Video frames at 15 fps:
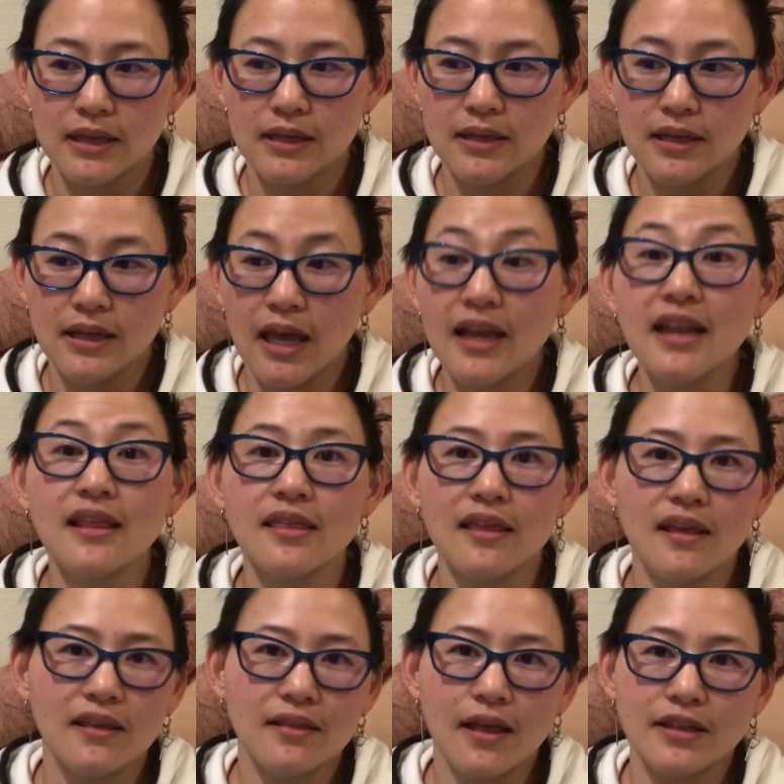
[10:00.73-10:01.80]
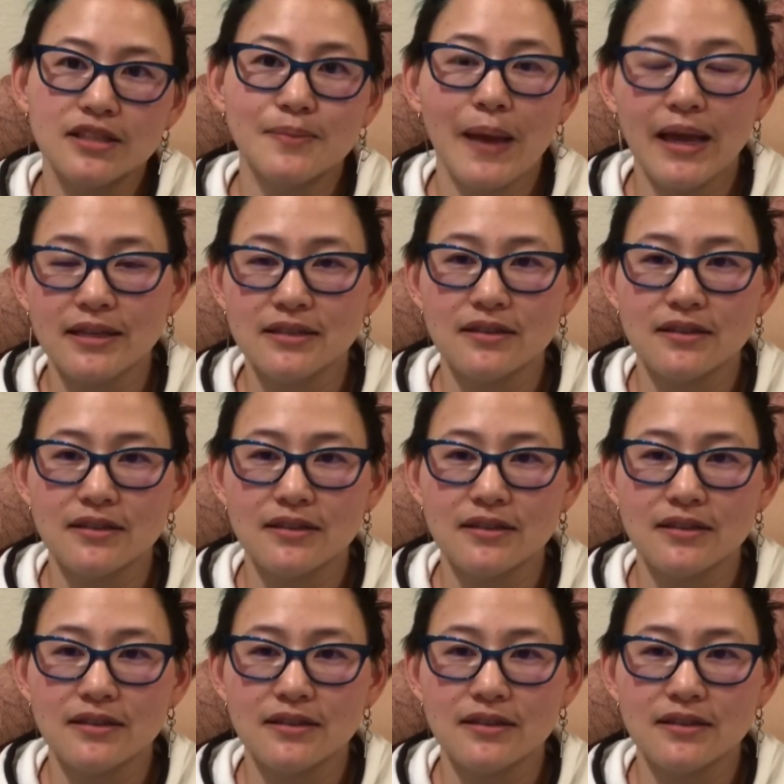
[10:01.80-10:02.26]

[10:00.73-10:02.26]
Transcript: any anything that smacked